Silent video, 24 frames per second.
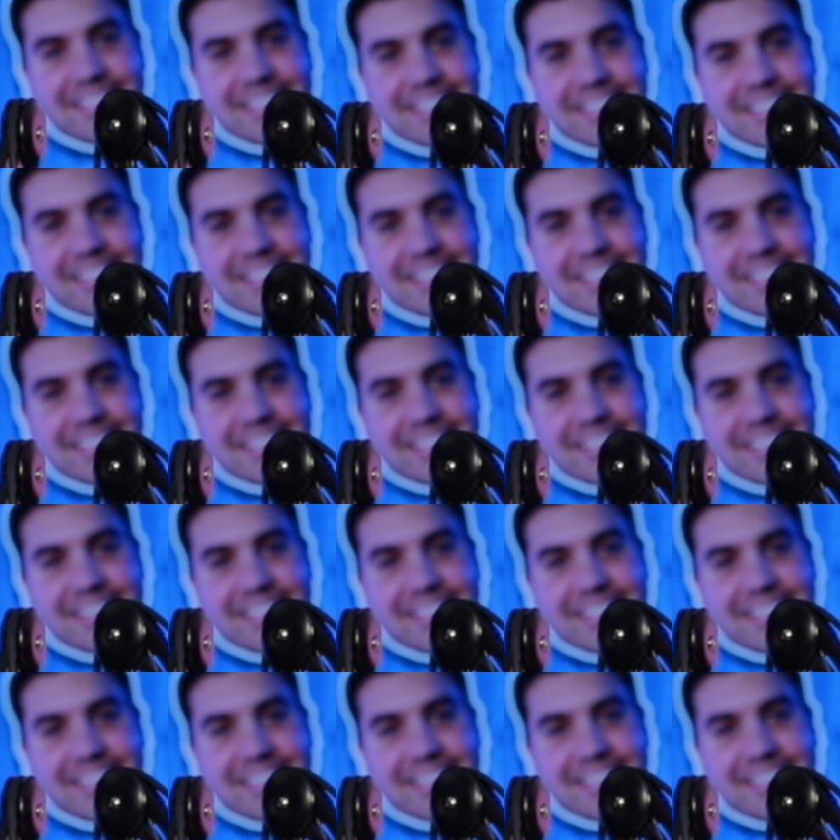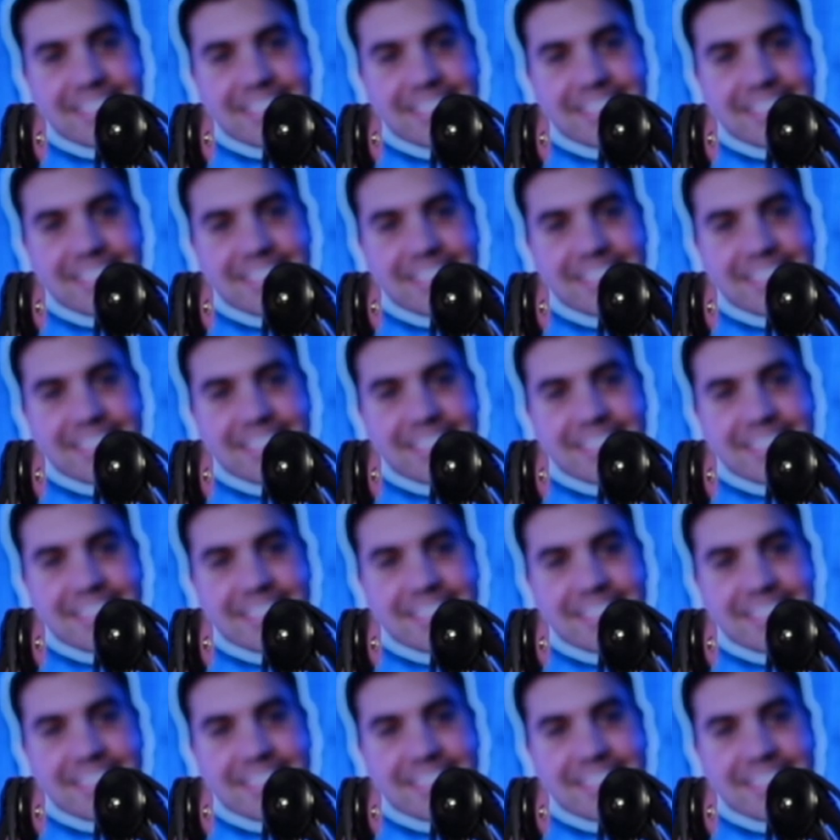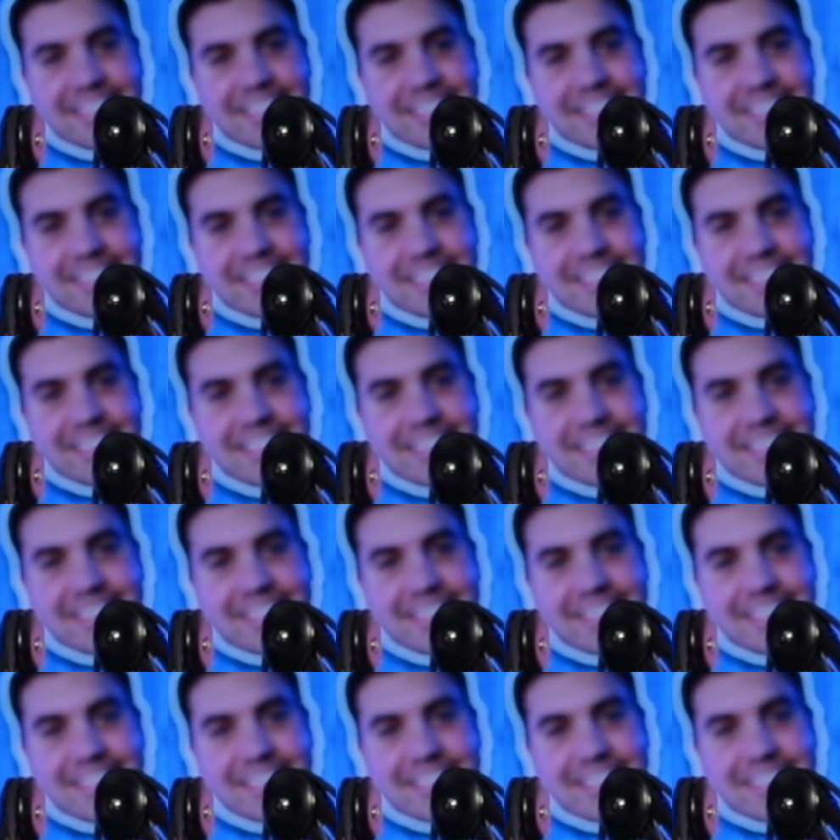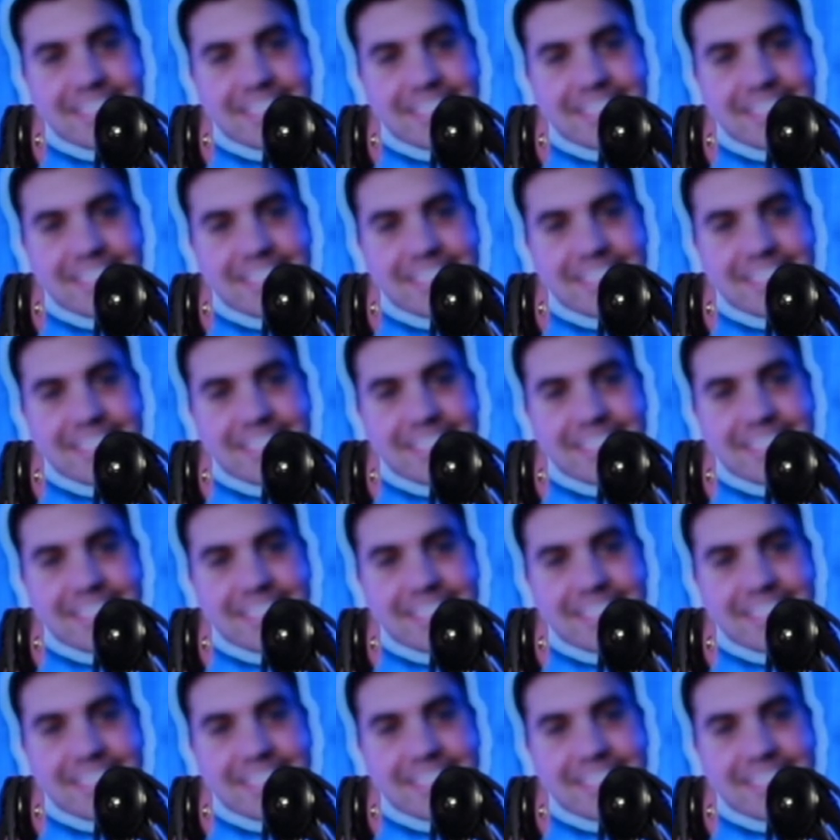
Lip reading: [no speech]